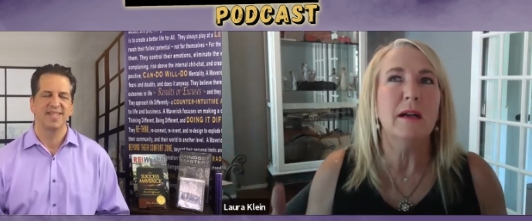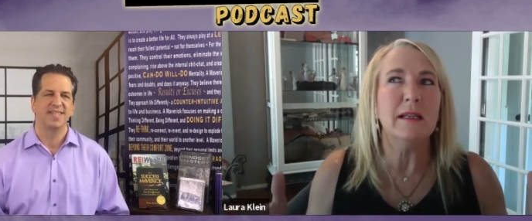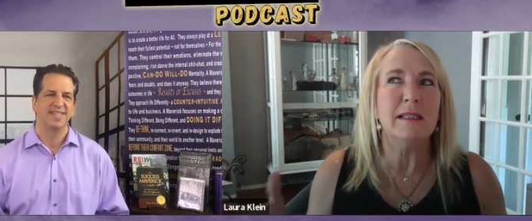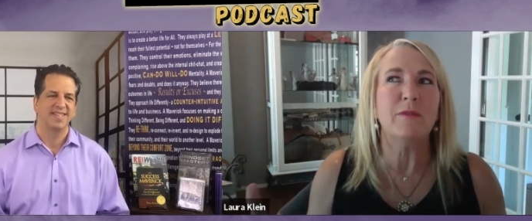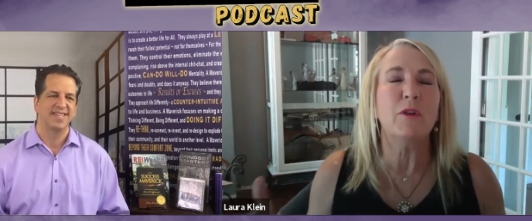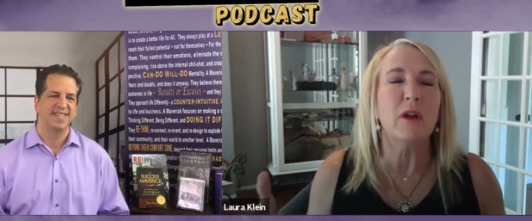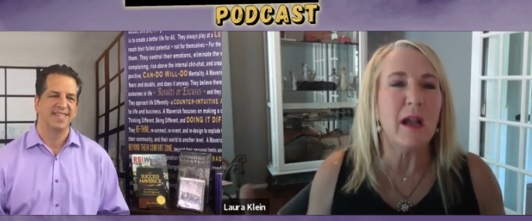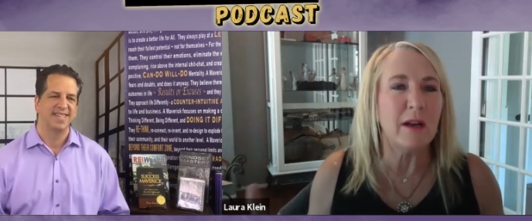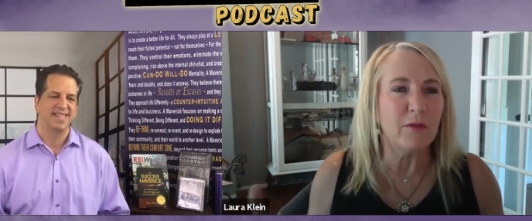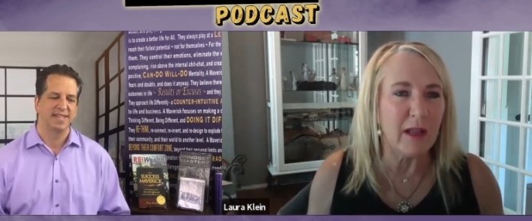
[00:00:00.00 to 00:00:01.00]
Speaker 1: a different
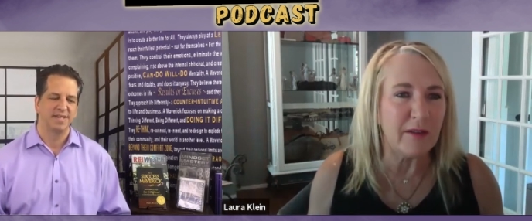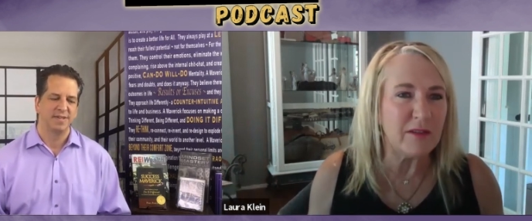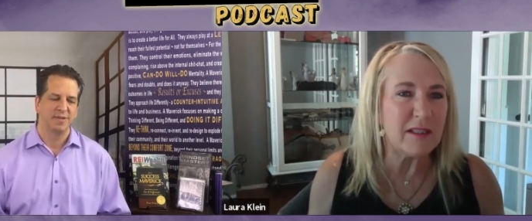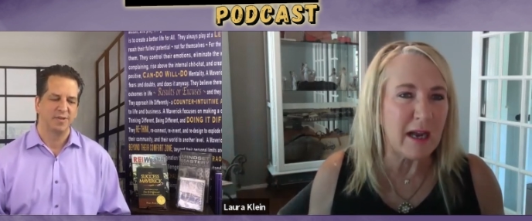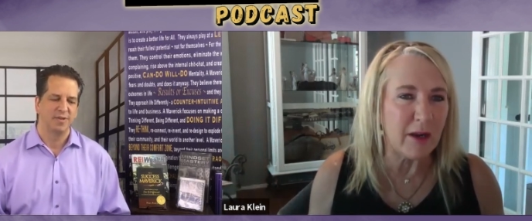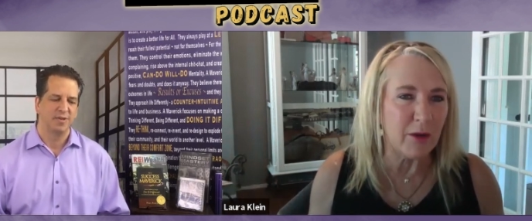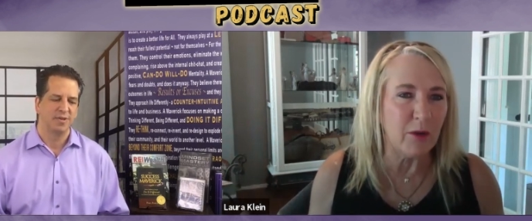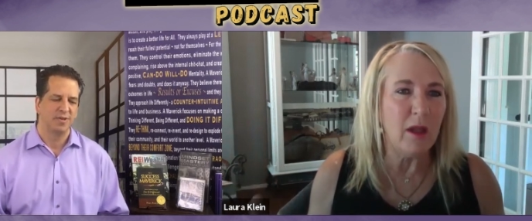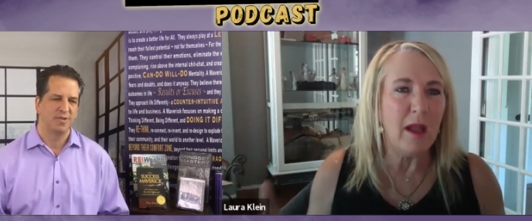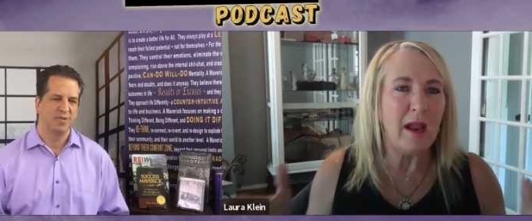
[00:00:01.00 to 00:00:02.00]
kind of
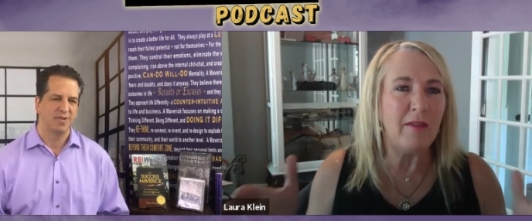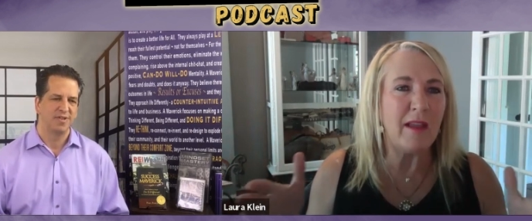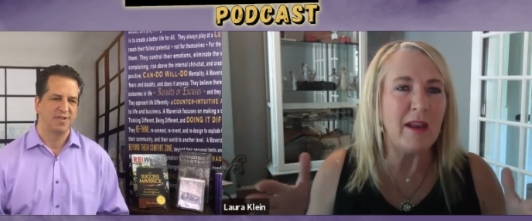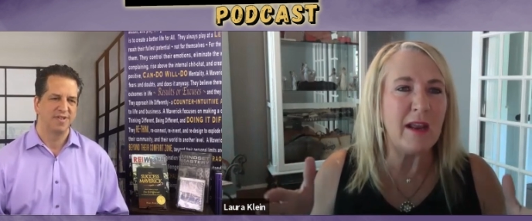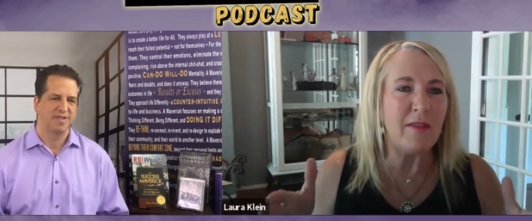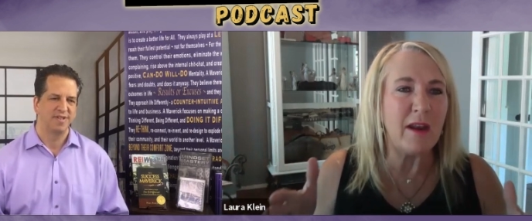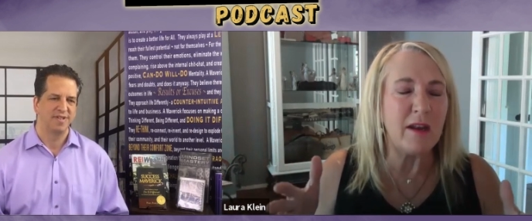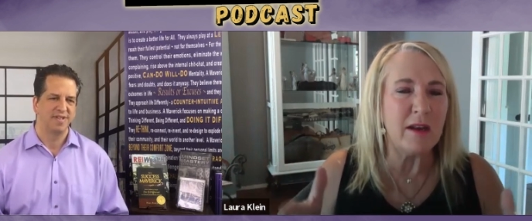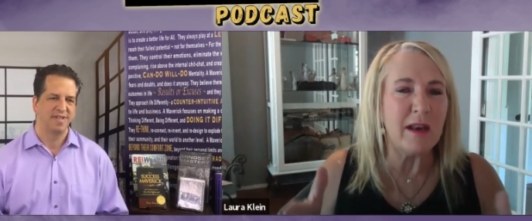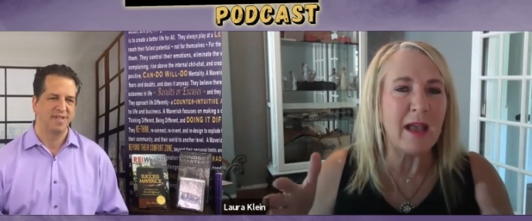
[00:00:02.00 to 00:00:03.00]
lifestyle. And they
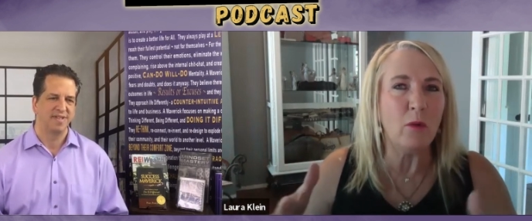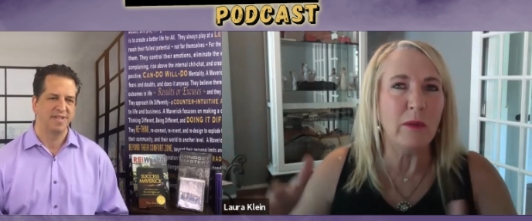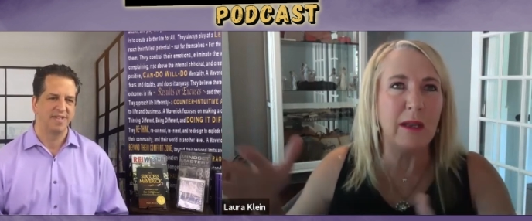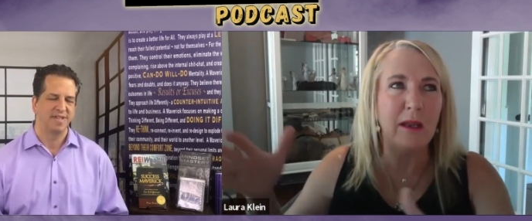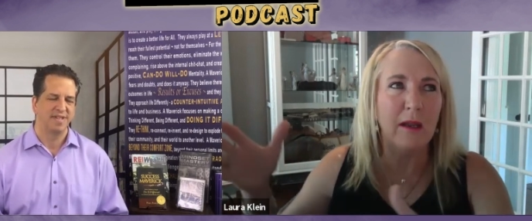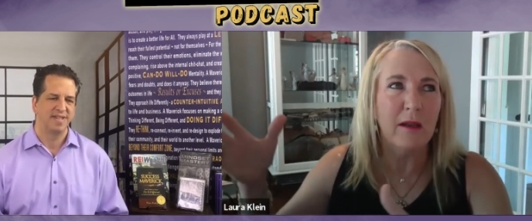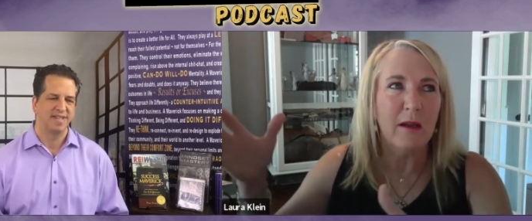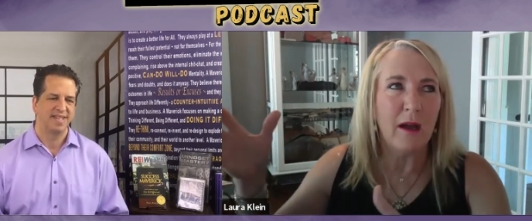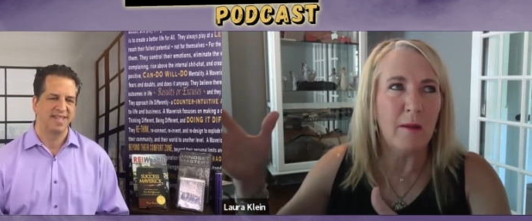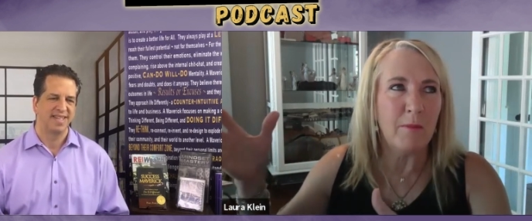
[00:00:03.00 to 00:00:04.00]
they not only
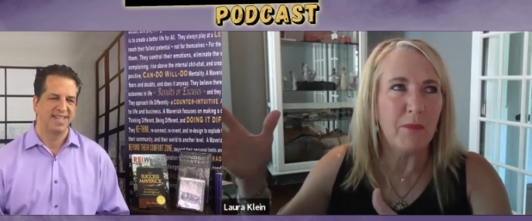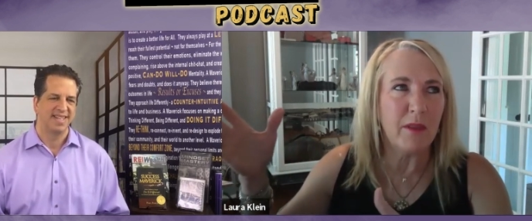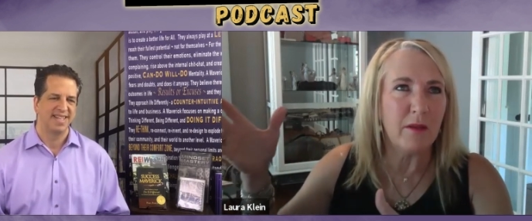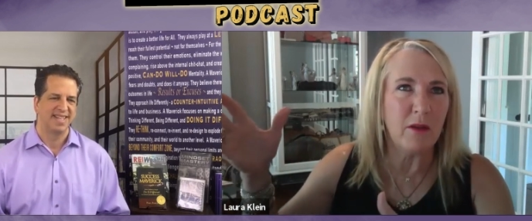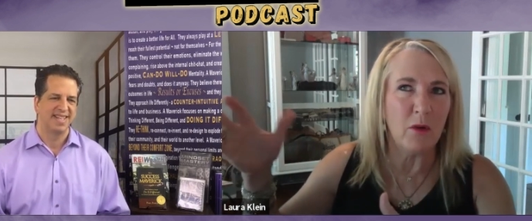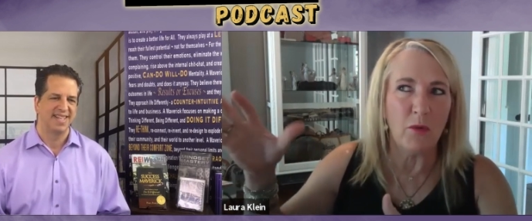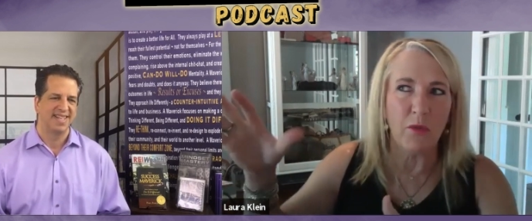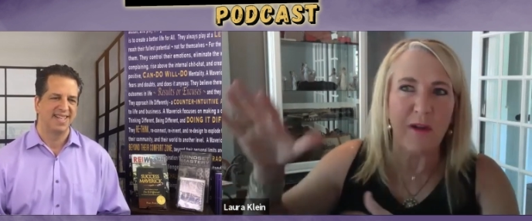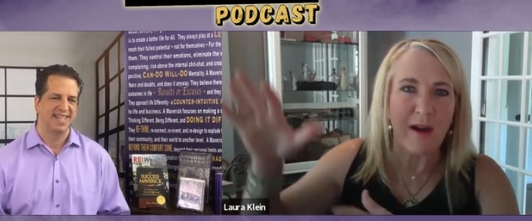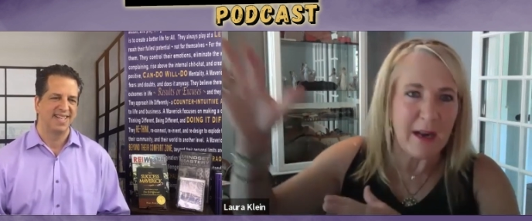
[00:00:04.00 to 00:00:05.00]
um, you know
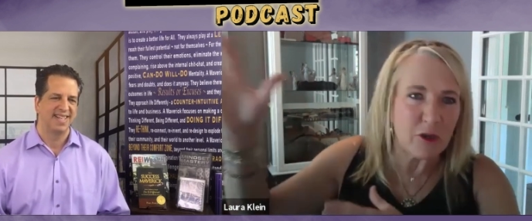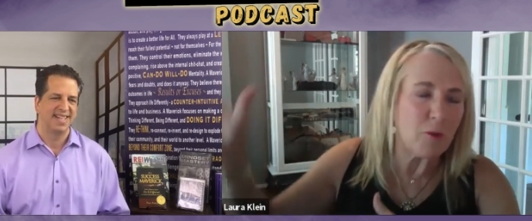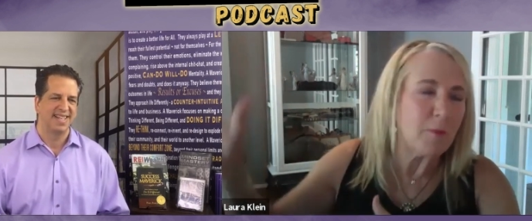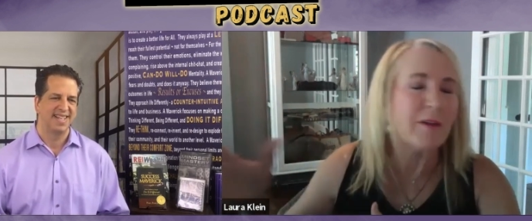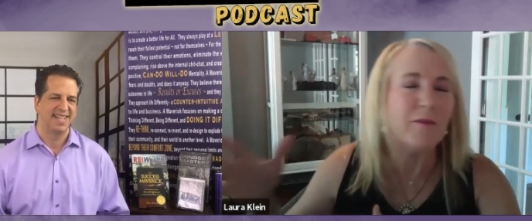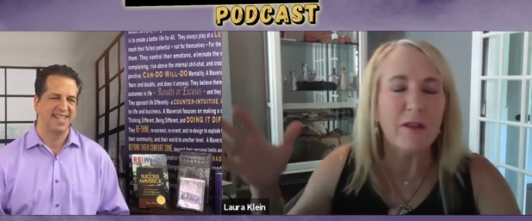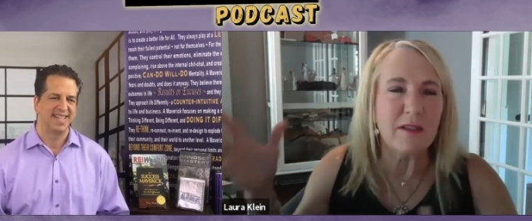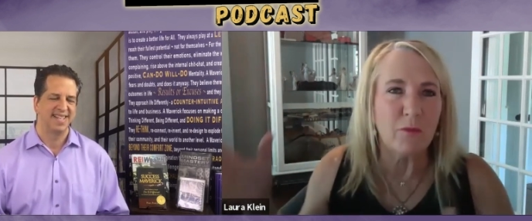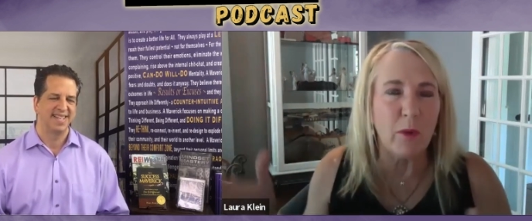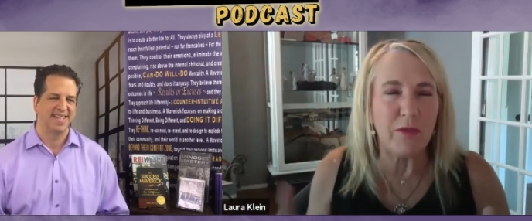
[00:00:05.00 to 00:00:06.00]
the financial
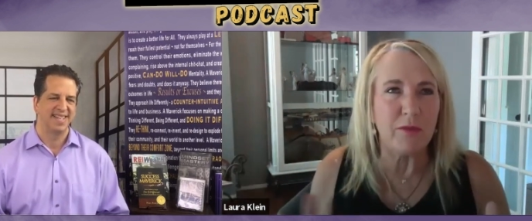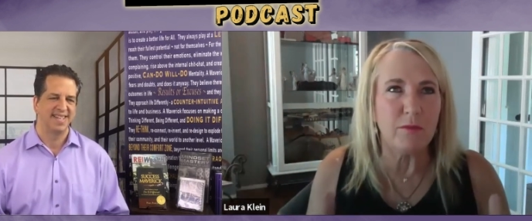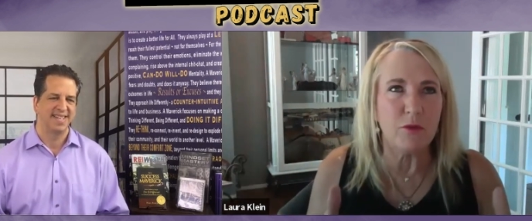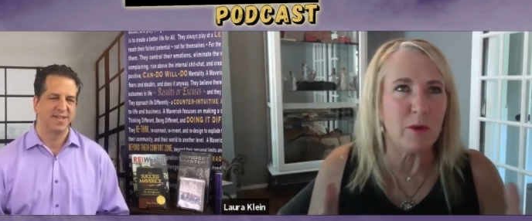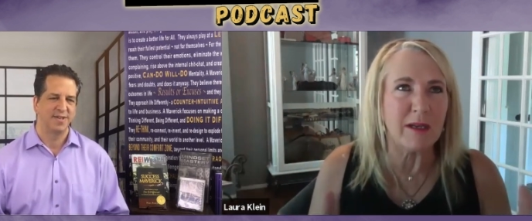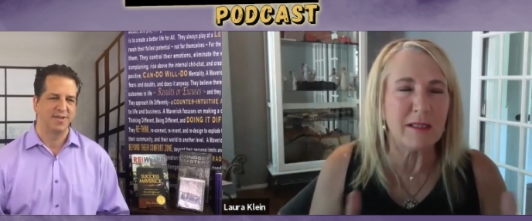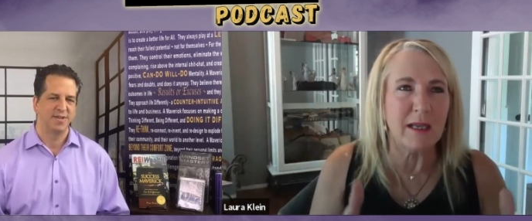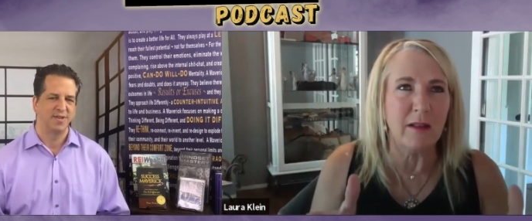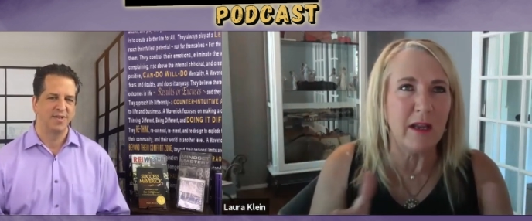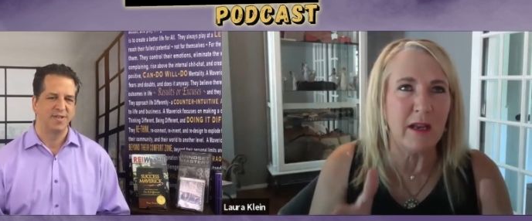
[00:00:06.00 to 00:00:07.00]
benefits of what direct
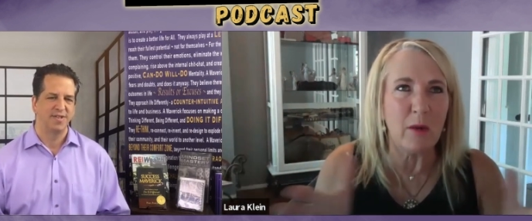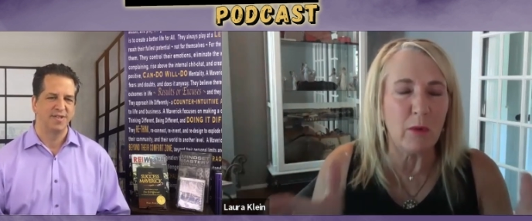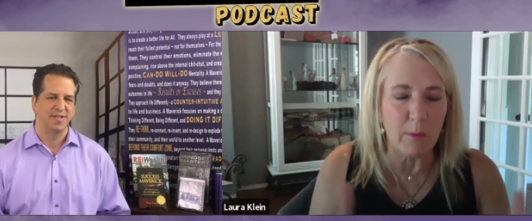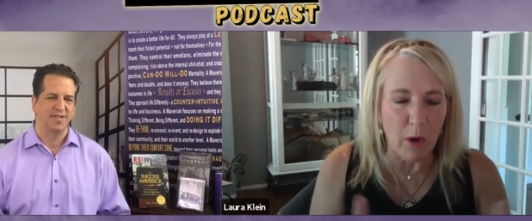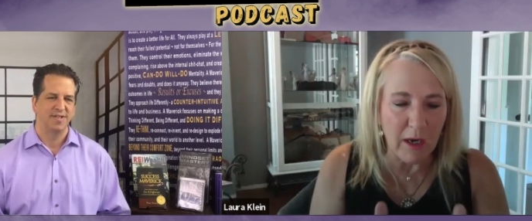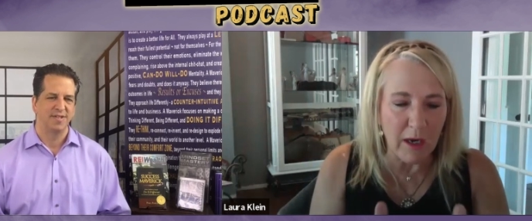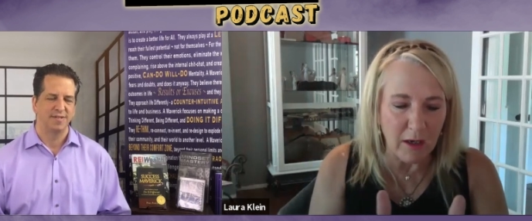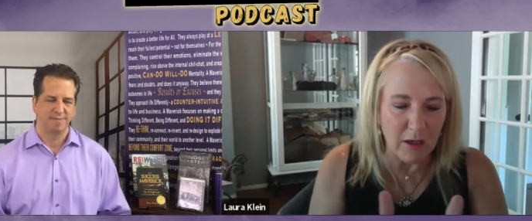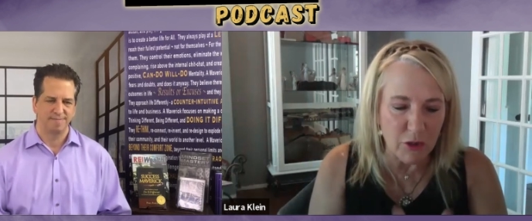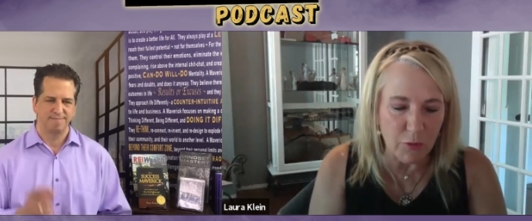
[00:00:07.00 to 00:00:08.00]
selling and network marketing
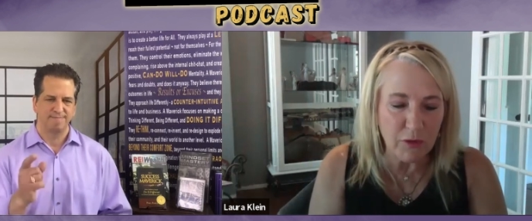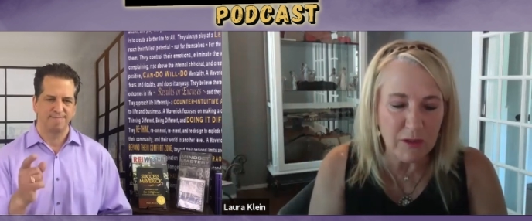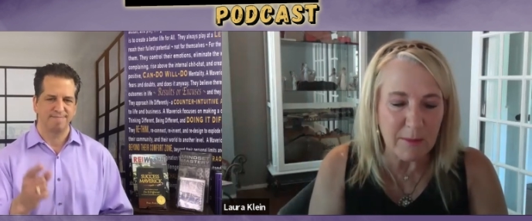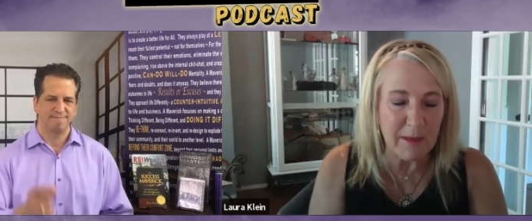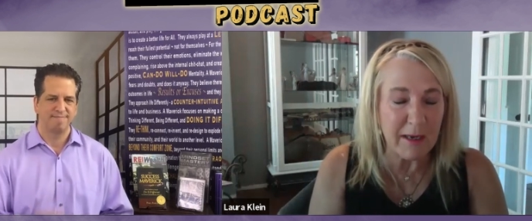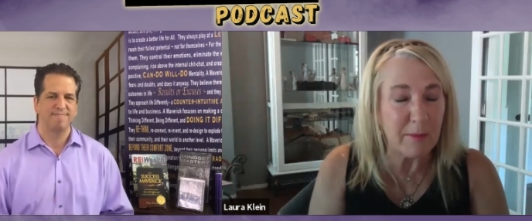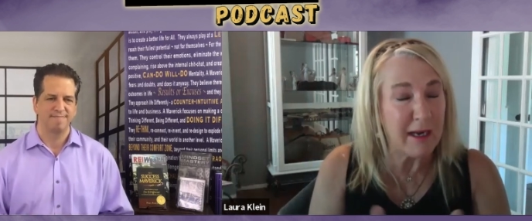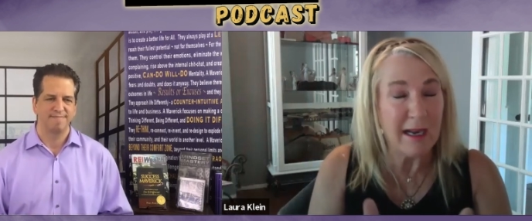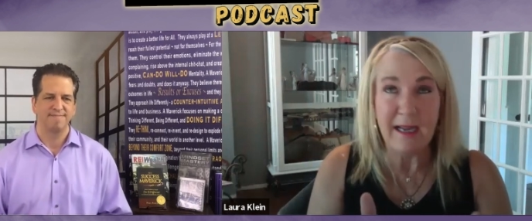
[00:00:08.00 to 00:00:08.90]
can do for somebody. But